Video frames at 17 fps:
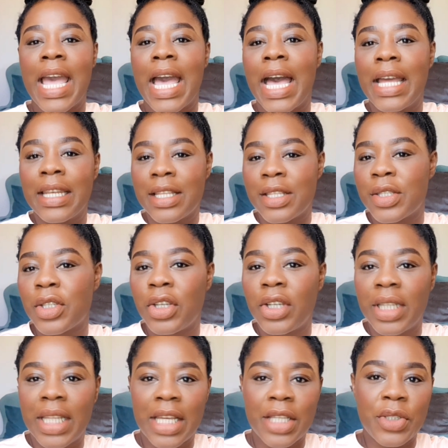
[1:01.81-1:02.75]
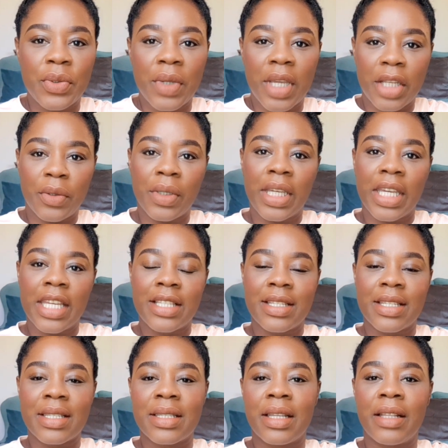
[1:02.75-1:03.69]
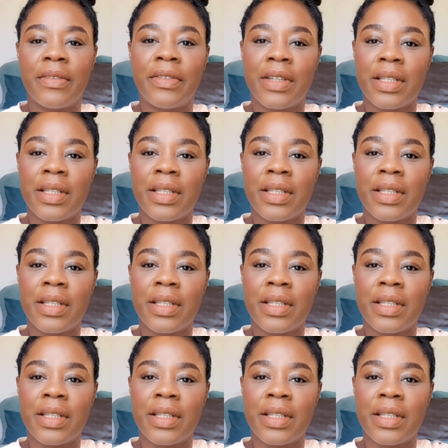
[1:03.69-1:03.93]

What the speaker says: and it's good that you educate yourself